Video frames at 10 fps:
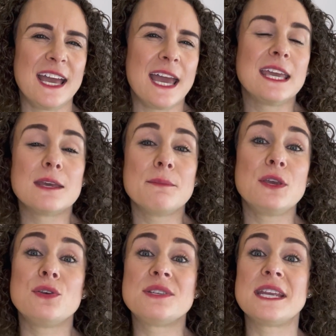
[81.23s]
and can be
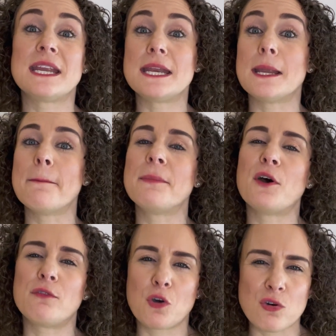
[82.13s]
used in a number
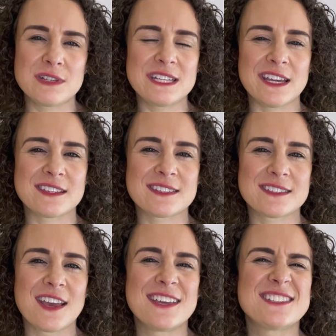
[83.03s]
of contexts.
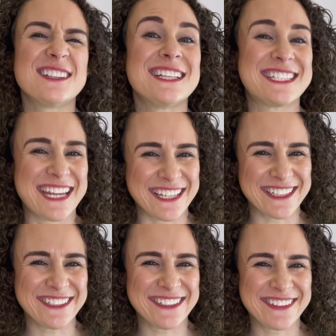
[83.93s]
So let's take a
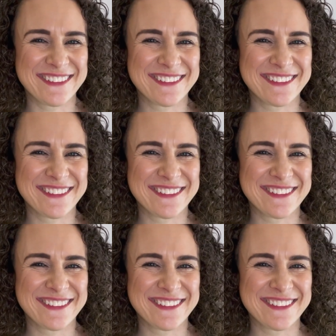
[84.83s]
look.